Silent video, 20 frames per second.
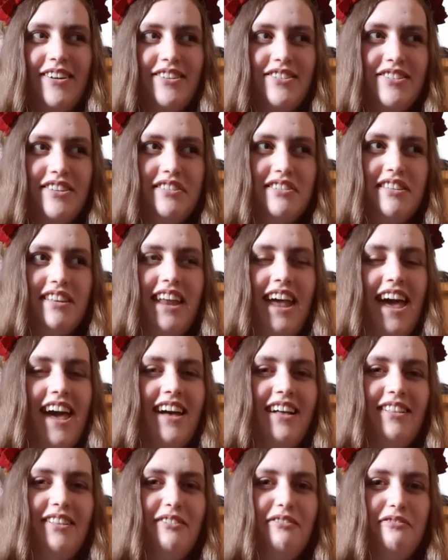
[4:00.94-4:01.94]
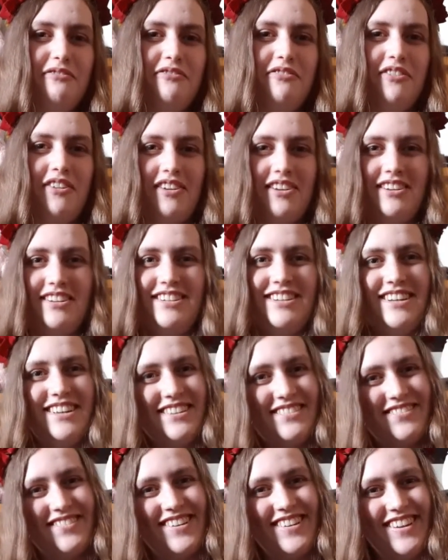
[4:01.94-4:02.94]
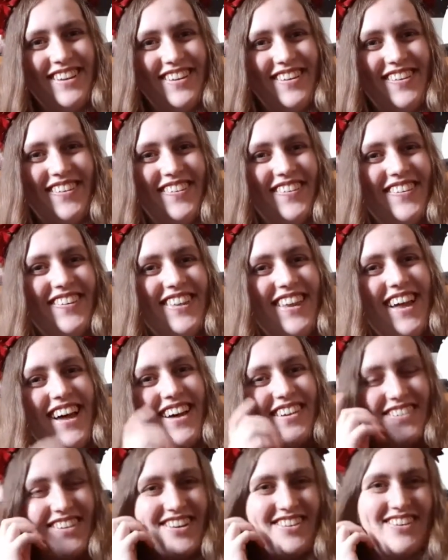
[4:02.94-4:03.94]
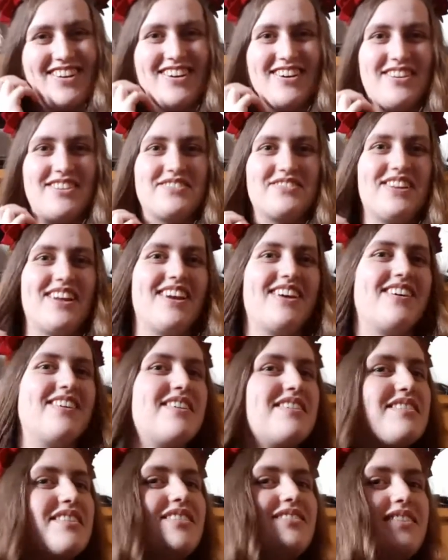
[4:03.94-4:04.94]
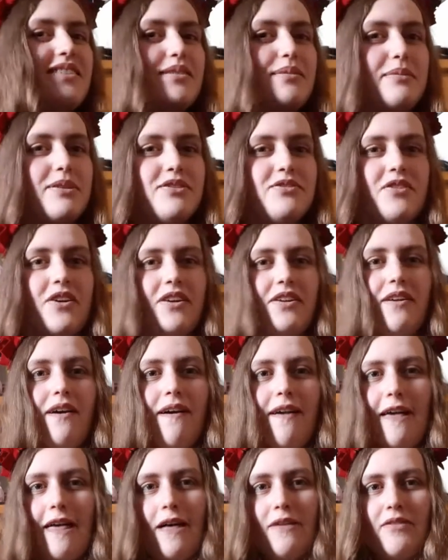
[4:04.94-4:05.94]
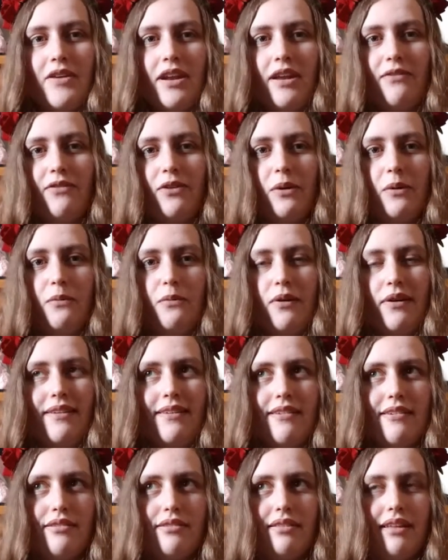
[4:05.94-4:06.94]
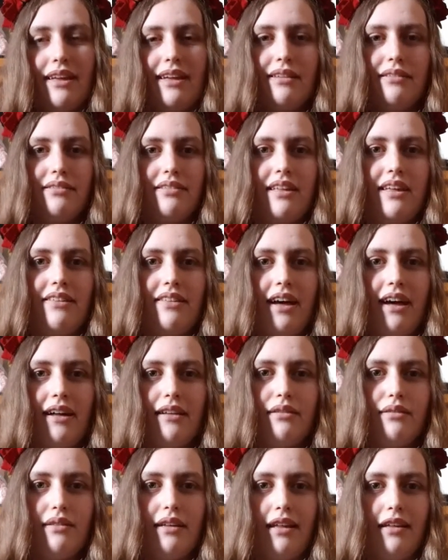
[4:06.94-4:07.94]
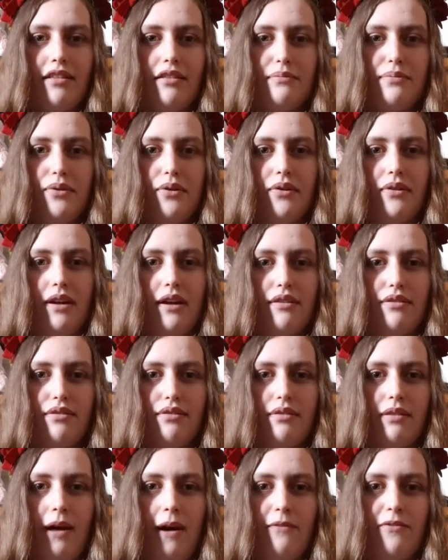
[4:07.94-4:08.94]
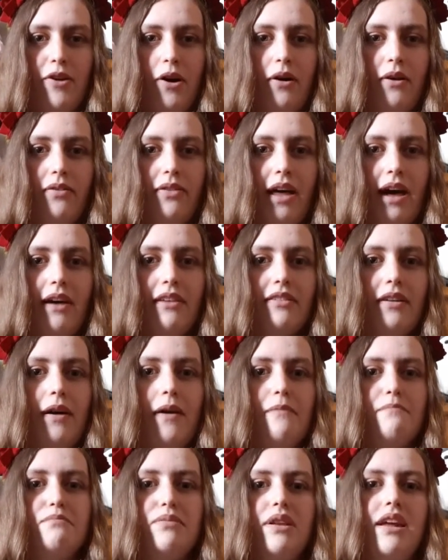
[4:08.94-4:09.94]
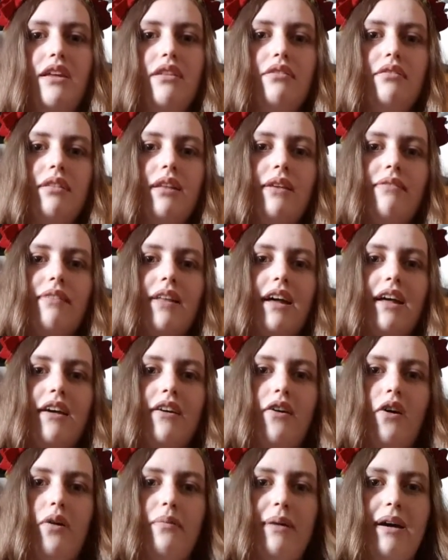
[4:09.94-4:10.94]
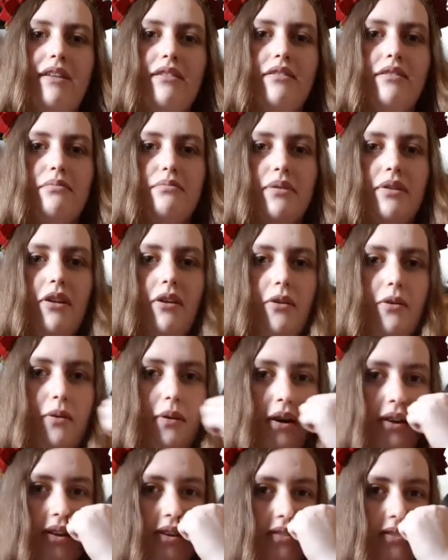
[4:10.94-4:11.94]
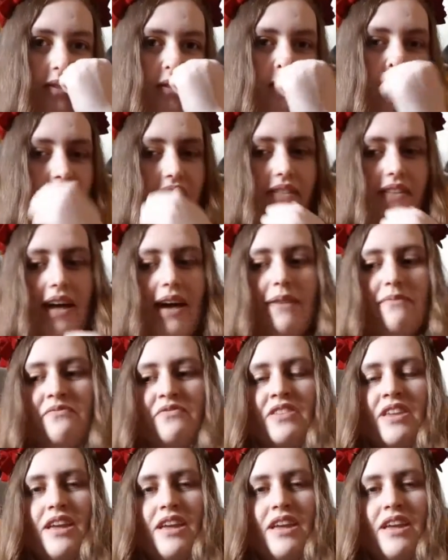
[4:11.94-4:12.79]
She's an elf. She's really cool. I'm going to be cosplaying her and it's going to be so much fun. But if you want to like see that and see like the progress that I've got on that, um, please leave like a comment below and I'll do a thing on that.